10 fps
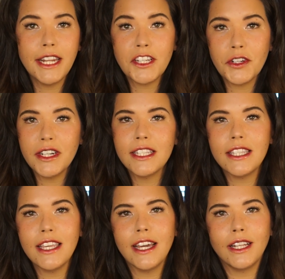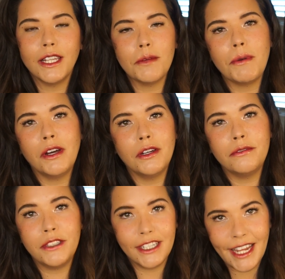Next, you're gonna see a clip
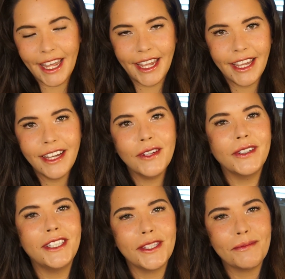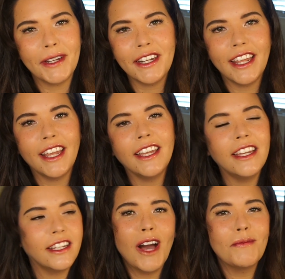of today, which is
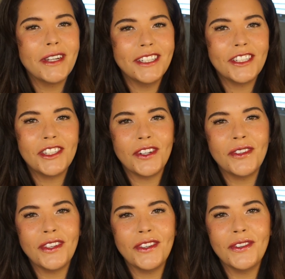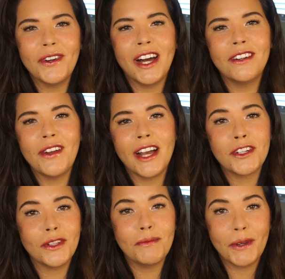Monday. I'm gonna show you how to
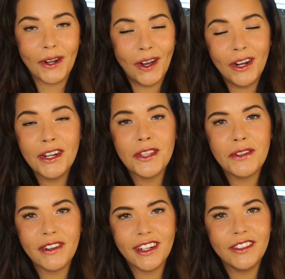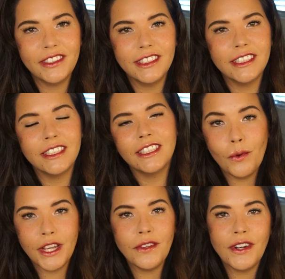actually put on the freckles,
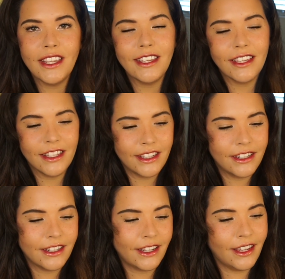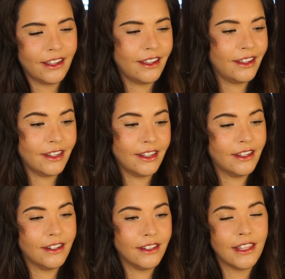what you need,
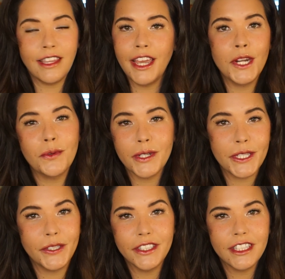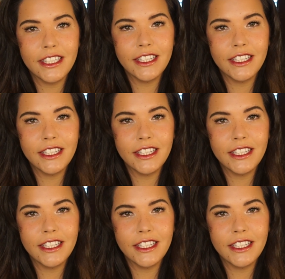and the end result.